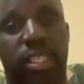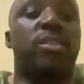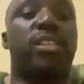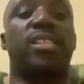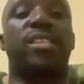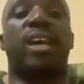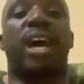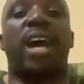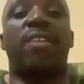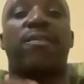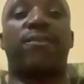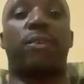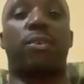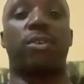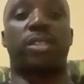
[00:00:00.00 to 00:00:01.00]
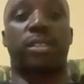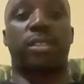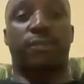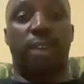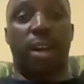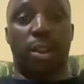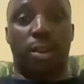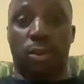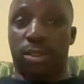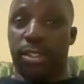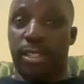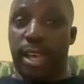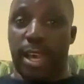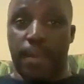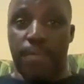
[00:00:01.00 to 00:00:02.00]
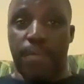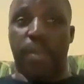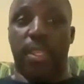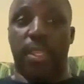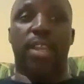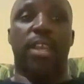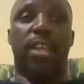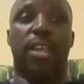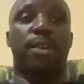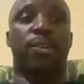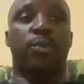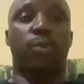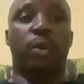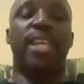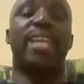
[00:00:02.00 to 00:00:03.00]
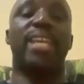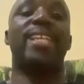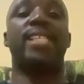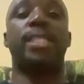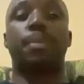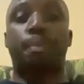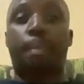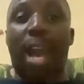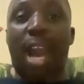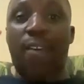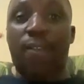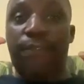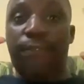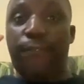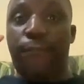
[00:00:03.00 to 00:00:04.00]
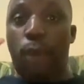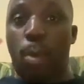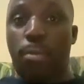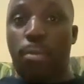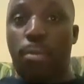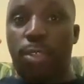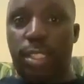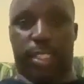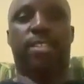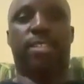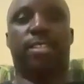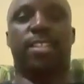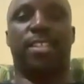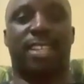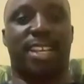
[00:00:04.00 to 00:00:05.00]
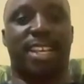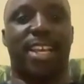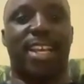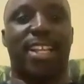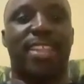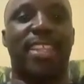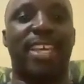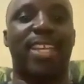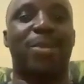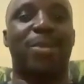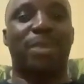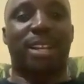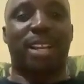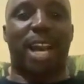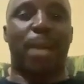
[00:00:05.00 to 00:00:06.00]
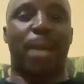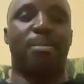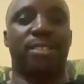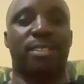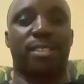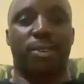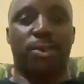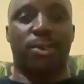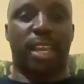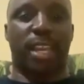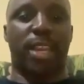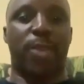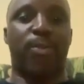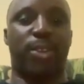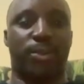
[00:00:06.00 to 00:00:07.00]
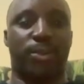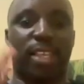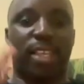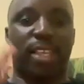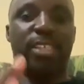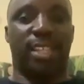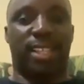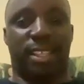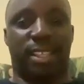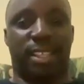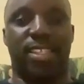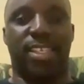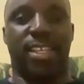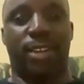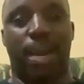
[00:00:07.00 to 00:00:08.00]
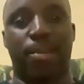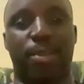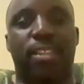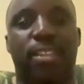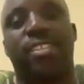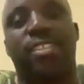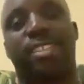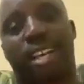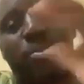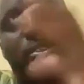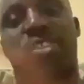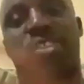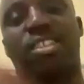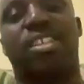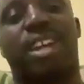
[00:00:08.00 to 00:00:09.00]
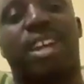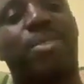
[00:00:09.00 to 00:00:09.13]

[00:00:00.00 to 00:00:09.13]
So this unfolds for a long time, but when it is performed, then it becomes, okay, we do this and then this, and capture this and capture this and